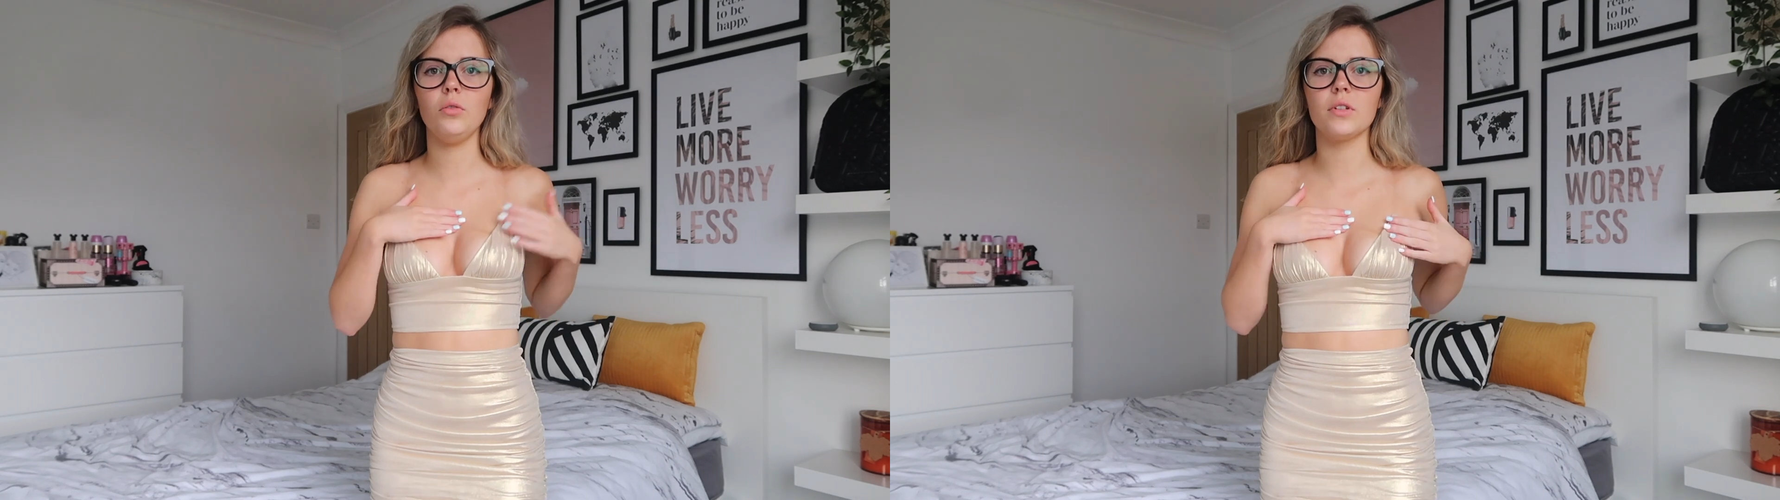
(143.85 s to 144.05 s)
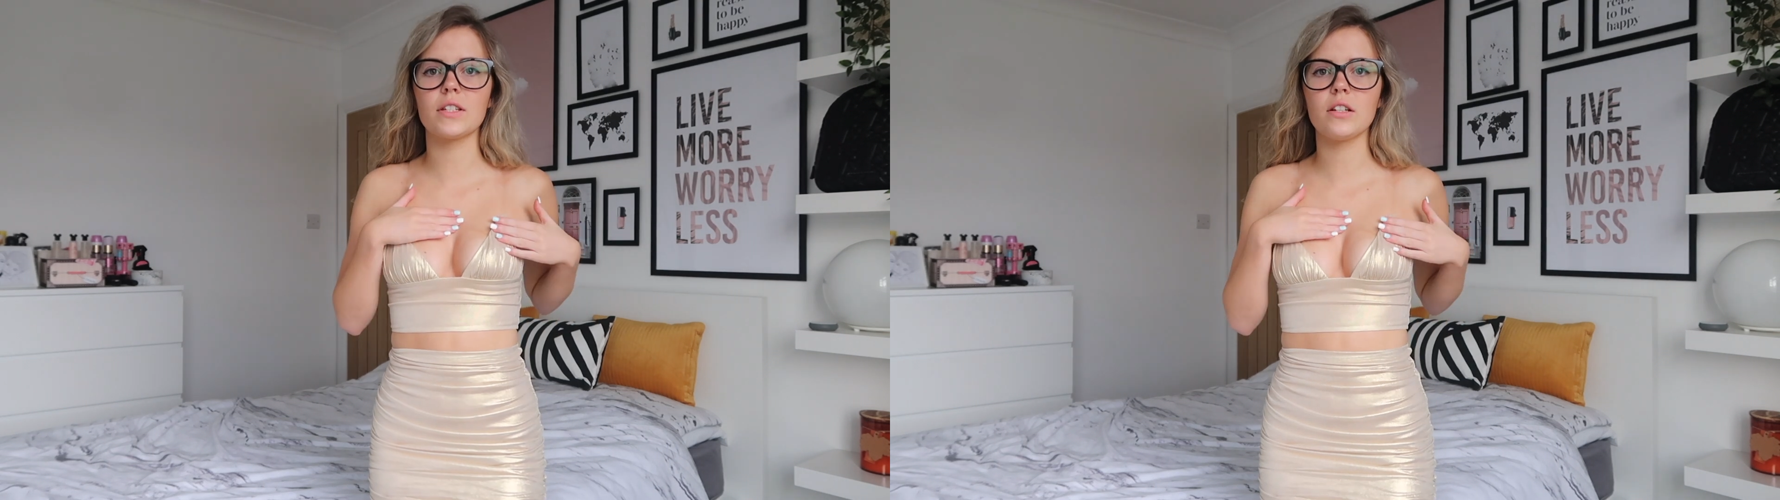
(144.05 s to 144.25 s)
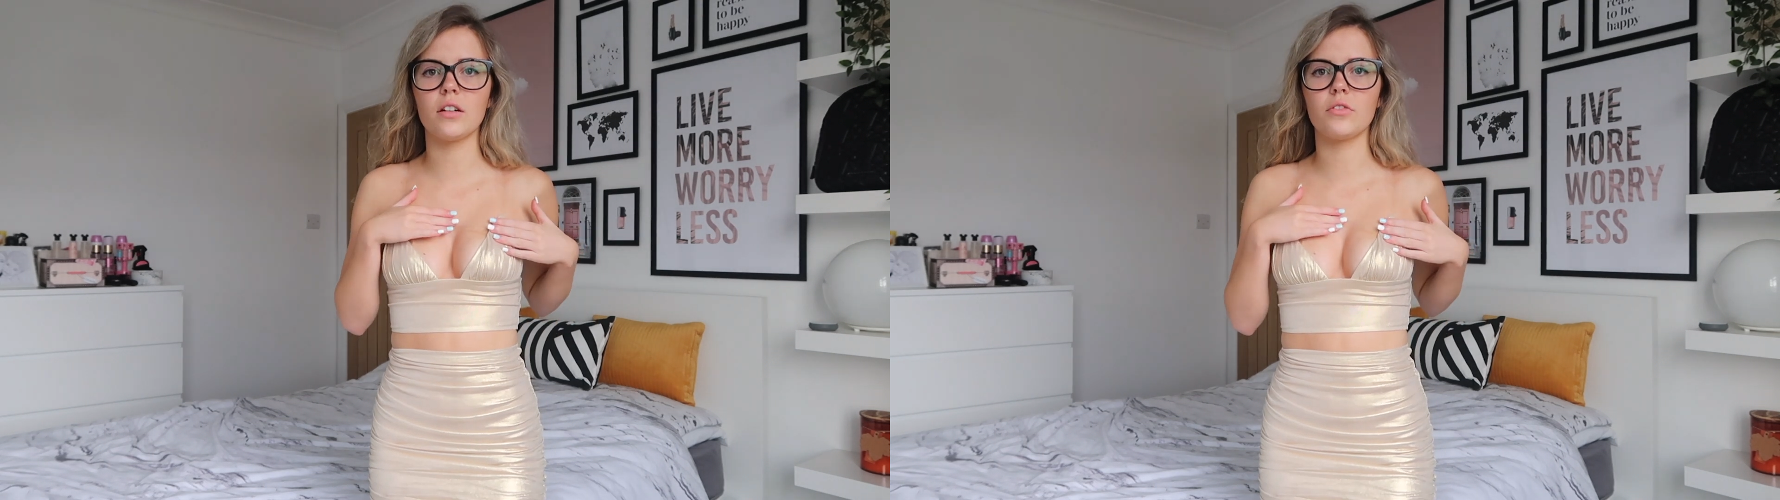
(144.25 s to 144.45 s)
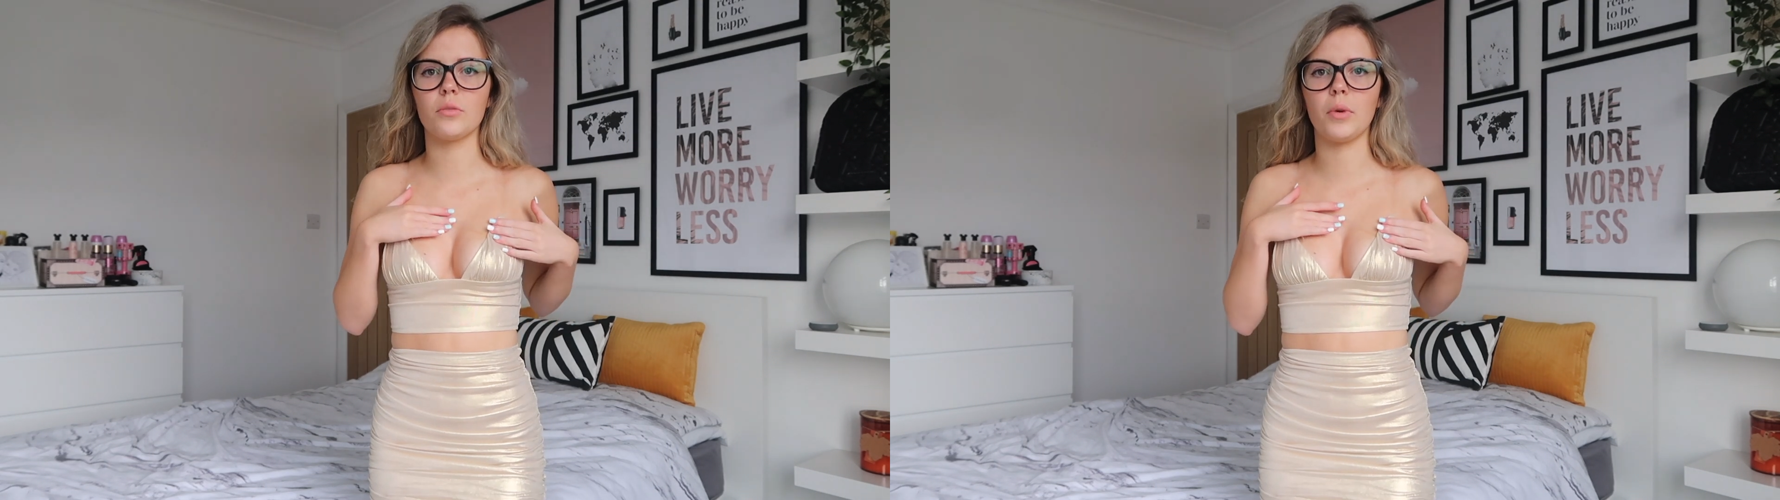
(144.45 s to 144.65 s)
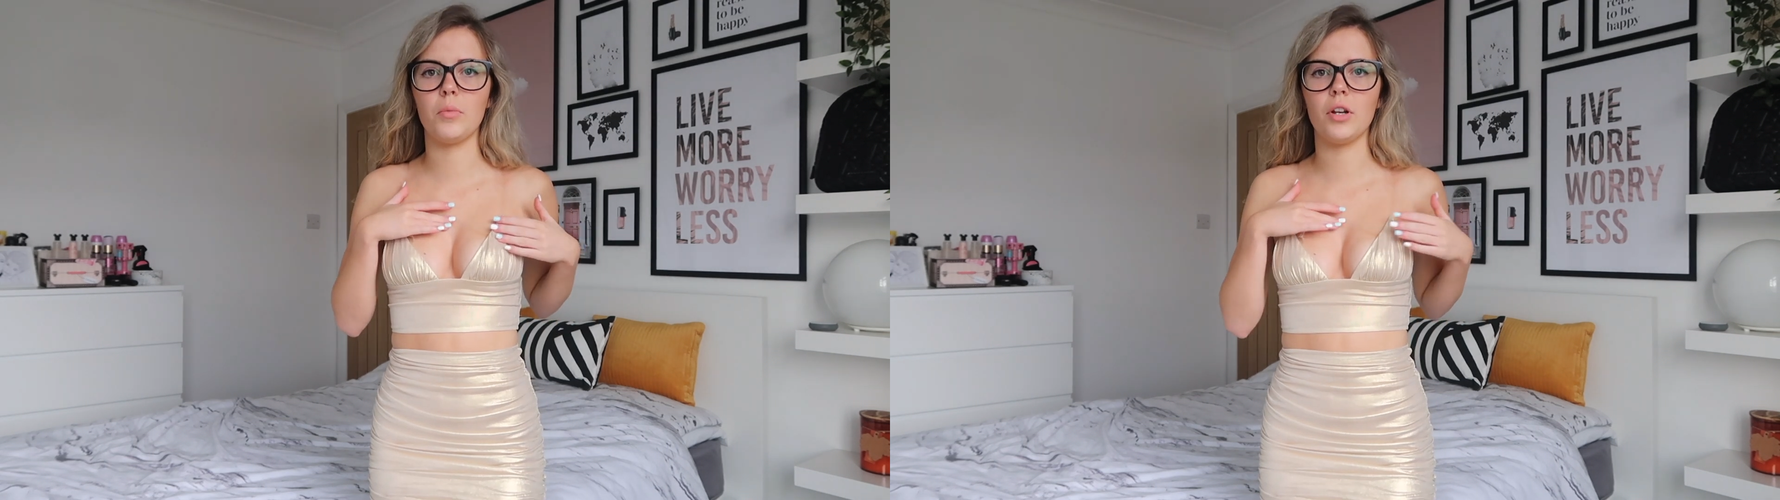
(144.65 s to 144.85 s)
Oh, it's stuck
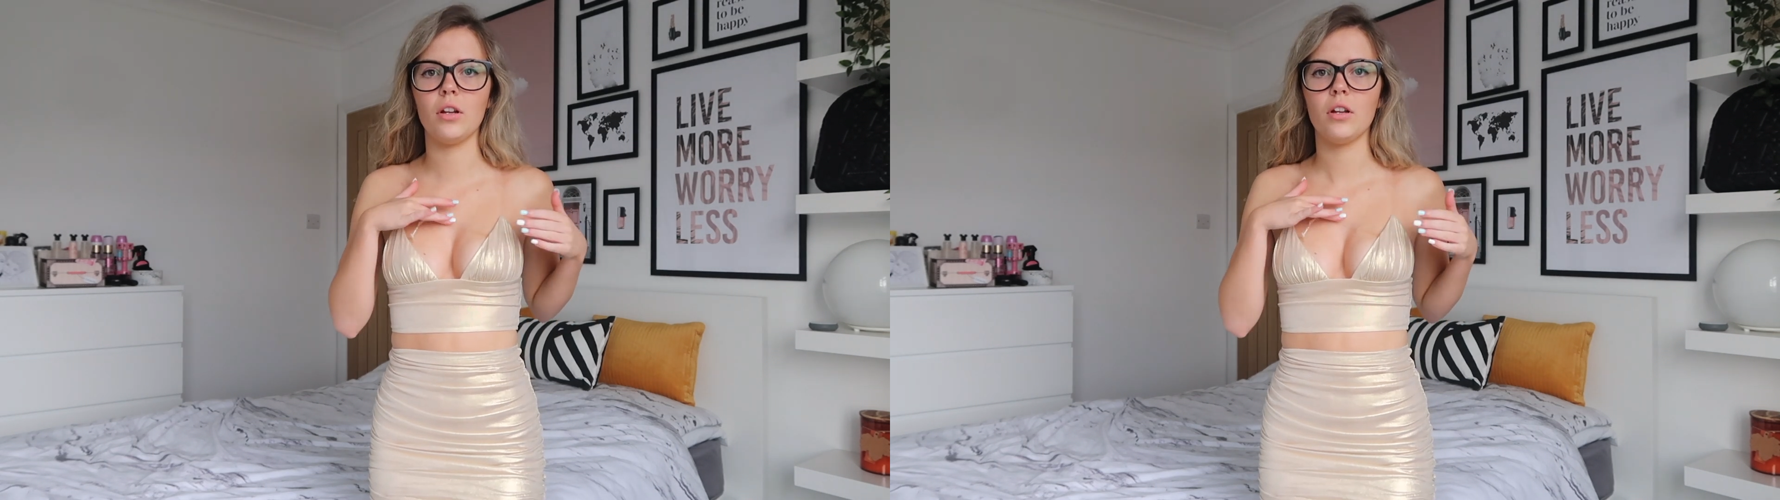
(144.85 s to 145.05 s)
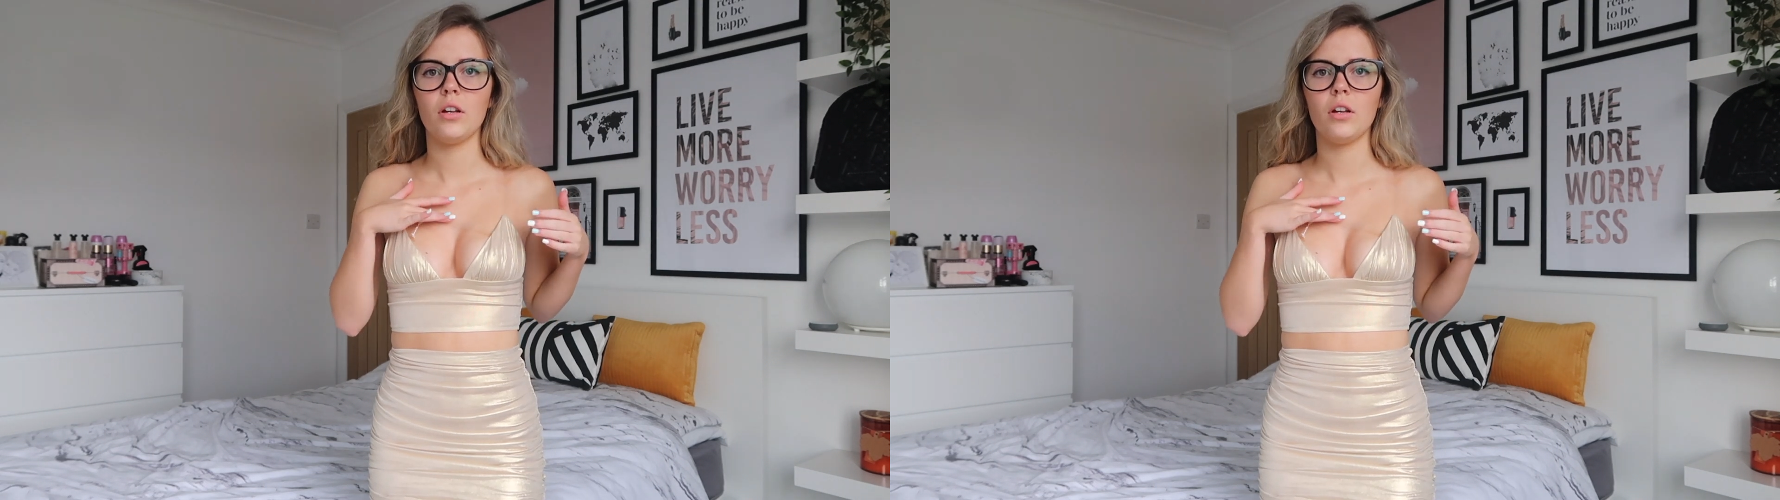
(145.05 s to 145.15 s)
for a moment.